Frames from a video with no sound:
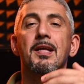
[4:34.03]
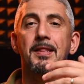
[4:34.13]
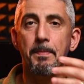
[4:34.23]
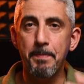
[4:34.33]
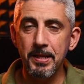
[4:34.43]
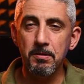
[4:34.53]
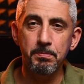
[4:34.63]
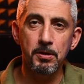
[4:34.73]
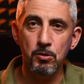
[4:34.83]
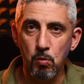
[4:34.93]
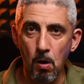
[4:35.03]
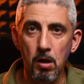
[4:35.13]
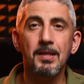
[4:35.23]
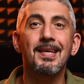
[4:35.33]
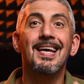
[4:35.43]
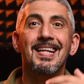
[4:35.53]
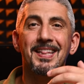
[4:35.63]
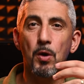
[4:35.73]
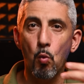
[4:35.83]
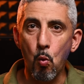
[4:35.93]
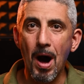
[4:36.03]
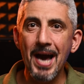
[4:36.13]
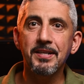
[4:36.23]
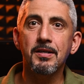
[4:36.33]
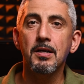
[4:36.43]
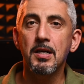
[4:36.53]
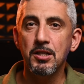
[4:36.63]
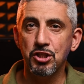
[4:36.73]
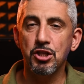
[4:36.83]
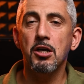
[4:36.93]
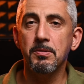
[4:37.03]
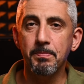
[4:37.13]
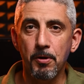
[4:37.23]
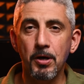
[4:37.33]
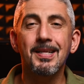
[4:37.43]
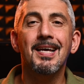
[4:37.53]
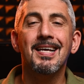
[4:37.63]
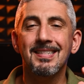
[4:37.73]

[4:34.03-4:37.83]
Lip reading: the better build quality, the wider starting point